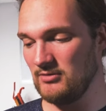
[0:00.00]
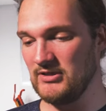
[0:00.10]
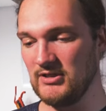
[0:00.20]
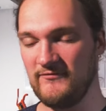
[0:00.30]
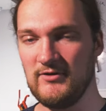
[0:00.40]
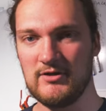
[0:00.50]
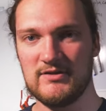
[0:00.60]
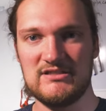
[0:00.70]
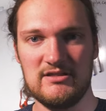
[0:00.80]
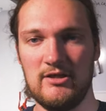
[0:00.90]
I mean, if you look
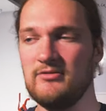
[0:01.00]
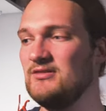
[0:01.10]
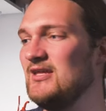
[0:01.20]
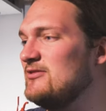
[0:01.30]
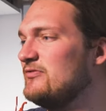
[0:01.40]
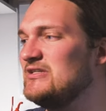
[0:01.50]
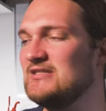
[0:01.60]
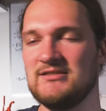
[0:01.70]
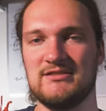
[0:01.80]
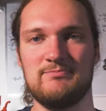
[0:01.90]
at neither of these
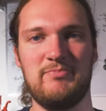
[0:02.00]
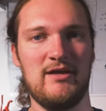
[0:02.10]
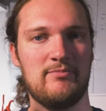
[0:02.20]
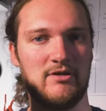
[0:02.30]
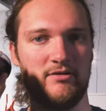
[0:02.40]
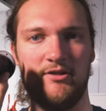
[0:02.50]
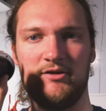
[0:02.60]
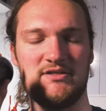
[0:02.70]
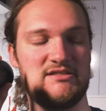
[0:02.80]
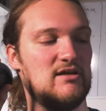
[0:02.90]
lenses is big, but look
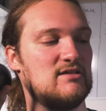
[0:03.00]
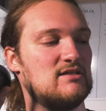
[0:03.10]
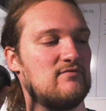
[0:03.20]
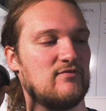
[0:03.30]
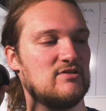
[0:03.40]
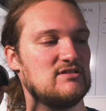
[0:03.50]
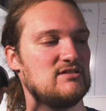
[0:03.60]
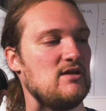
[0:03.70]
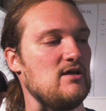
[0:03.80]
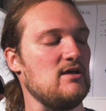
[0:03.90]
at the size
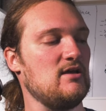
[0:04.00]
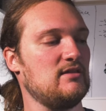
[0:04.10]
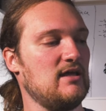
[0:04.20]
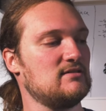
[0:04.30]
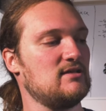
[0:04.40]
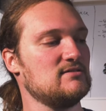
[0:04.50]
difference. I